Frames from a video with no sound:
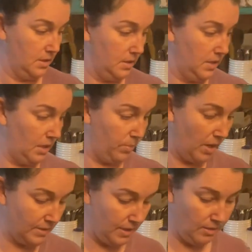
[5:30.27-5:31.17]
And I
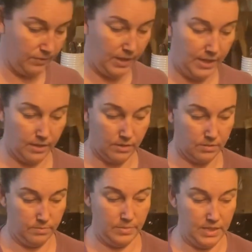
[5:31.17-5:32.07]
brought it over here
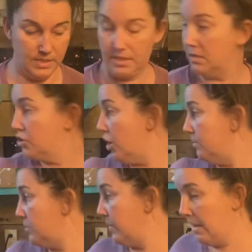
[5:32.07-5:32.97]
because it
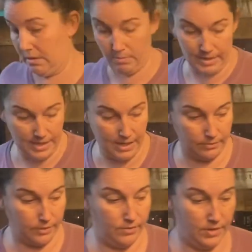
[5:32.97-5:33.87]
jumps around on my
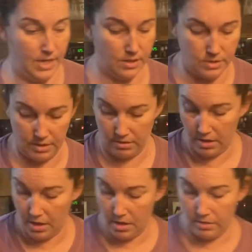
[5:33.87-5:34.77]
counter over there. So
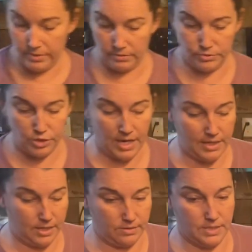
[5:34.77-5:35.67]
we're gonna try it
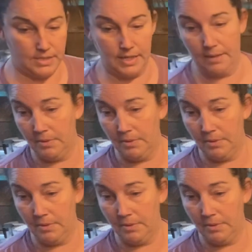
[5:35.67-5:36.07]
here this time.